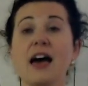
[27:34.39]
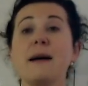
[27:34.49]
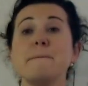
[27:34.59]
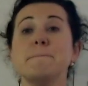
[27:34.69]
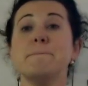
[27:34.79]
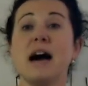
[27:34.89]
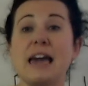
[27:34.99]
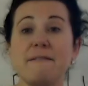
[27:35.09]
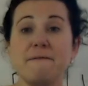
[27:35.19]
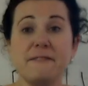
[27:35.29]
My
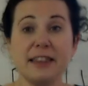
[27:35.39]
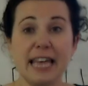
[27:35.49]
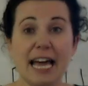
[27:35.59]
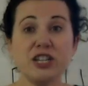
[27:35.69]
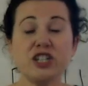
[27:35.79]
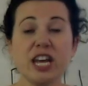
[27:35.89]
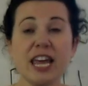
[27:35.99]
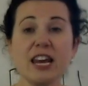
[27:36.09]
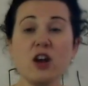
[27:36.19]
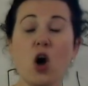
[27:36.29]
flesh in
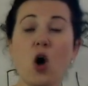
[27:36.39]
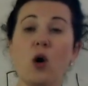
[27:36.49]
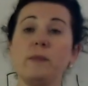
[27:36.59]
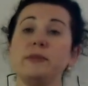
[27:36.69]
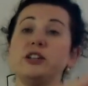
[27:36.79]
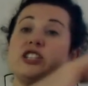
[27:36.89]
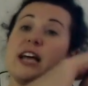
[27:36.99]
hope shall